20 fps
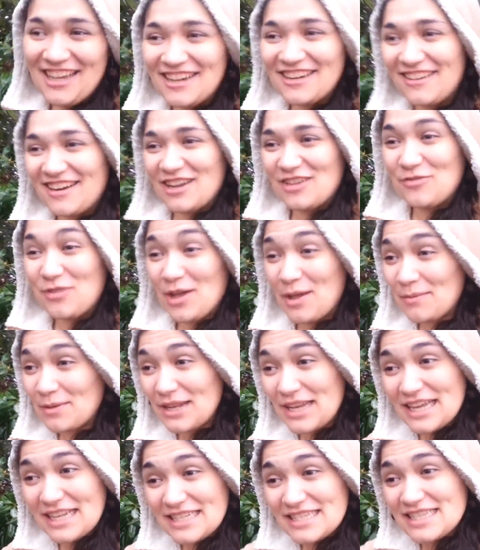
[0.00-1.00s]
Alright, well I'm
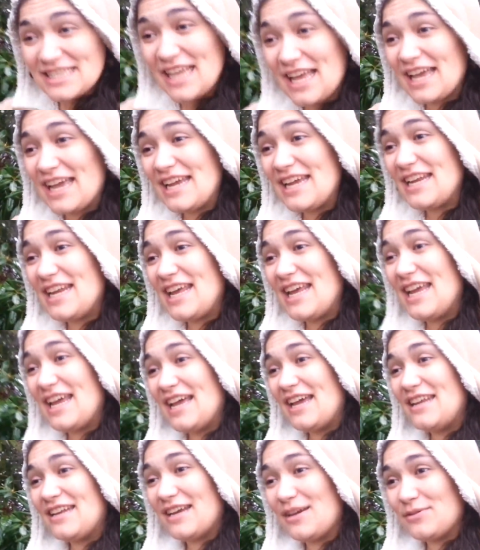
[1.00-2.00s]
going to get inside
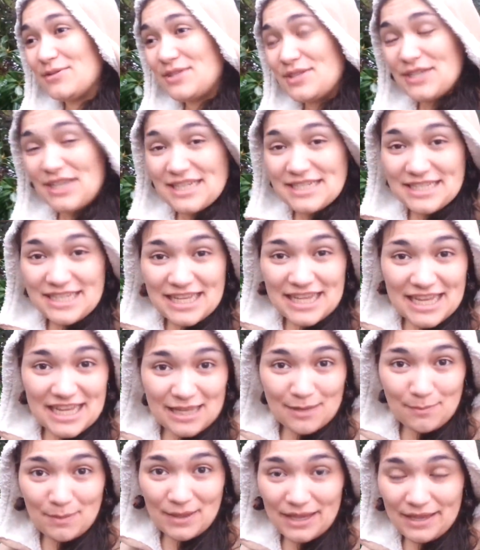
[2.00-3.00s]
and I will see you guys in a
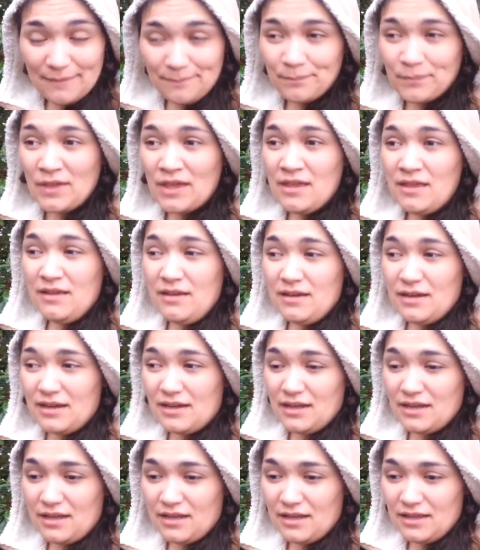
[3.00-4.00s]
little bit.
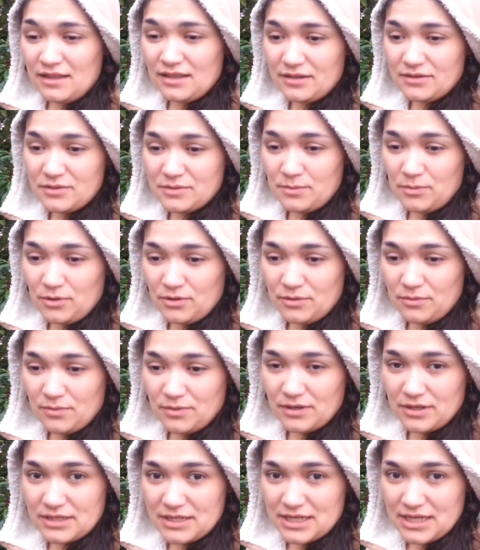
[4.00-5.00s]
Uh, there's more
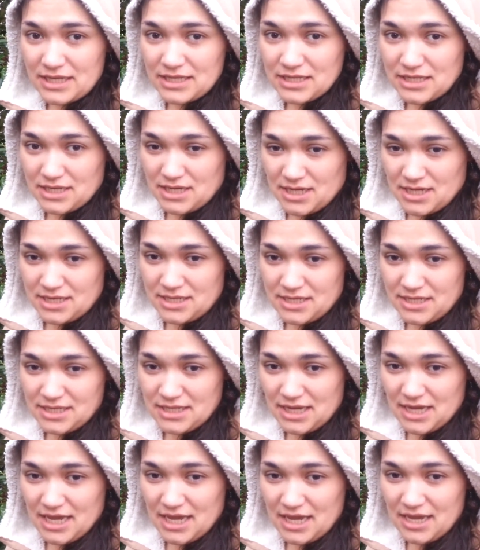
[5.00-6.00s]
work to get done
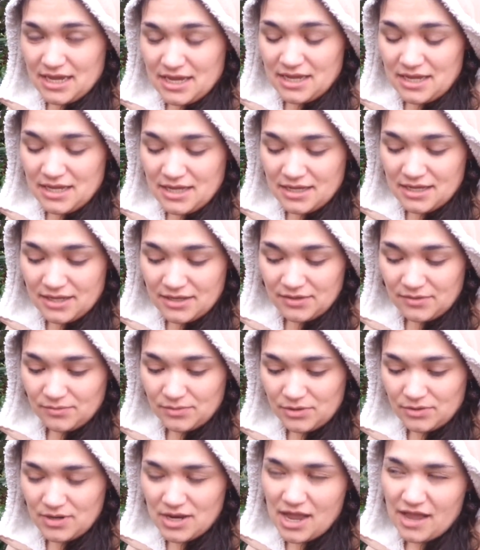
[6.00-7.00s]
today.
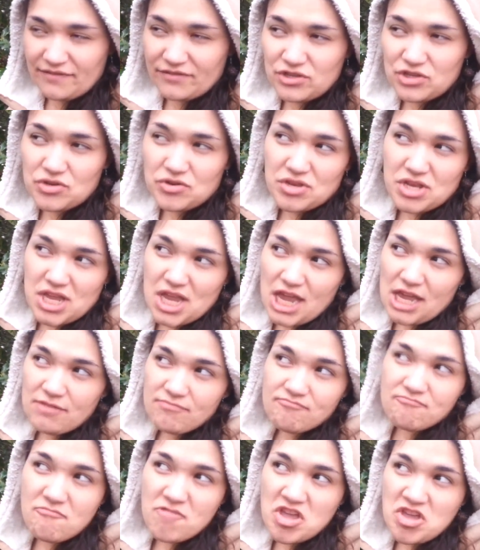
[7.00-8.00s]
What do I have to do today?
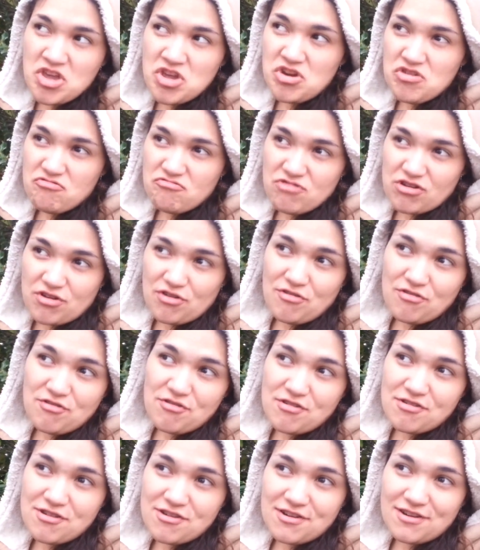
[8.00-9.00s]

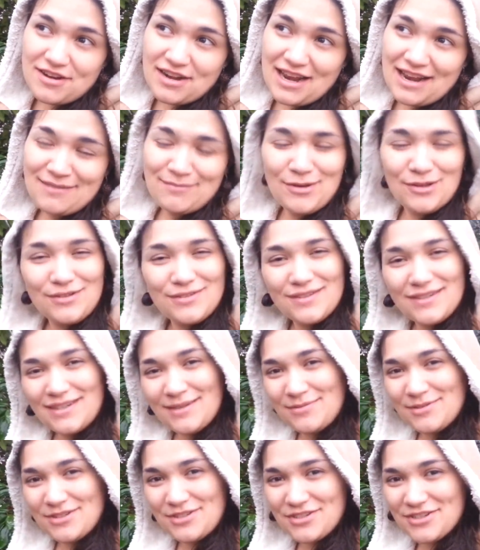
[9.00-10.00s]
record. And mostly
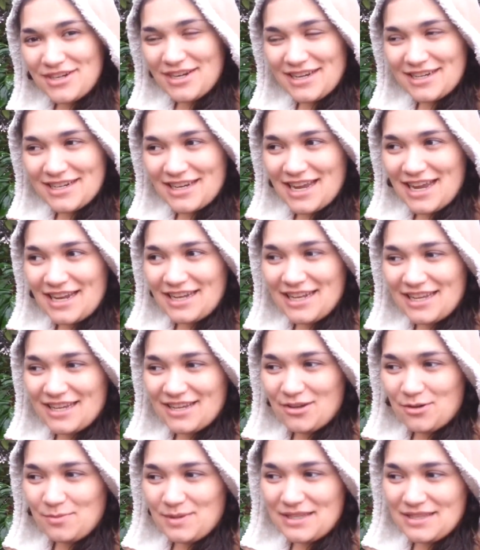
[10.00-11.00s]
I'm just trying to kind
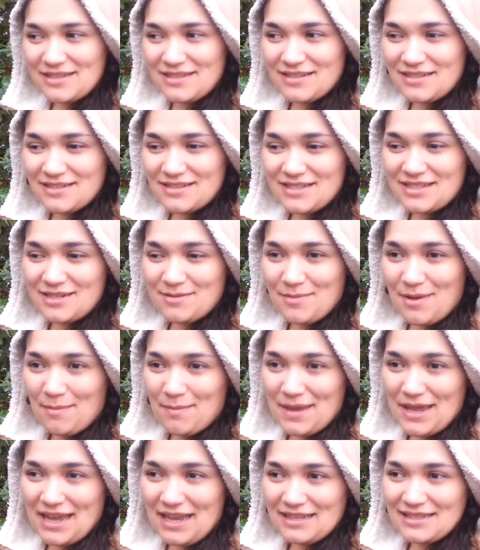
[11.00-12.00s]
of go by the seat of my
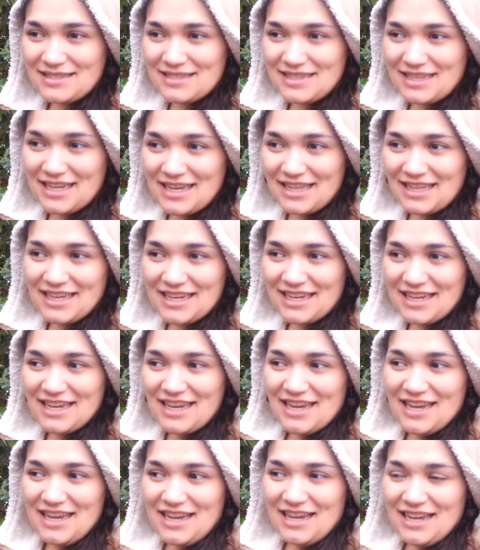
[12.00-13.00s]
pants lately,
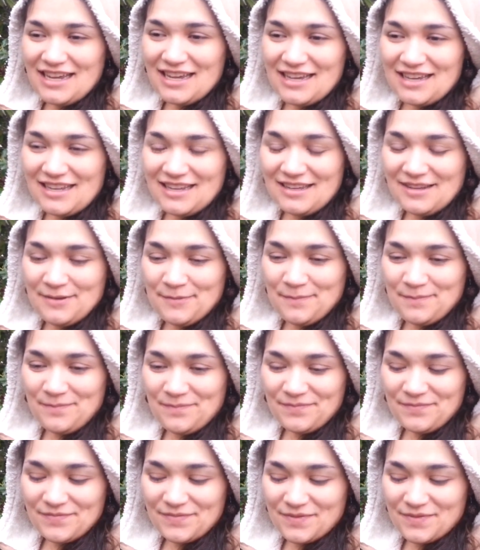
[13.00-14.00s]
um,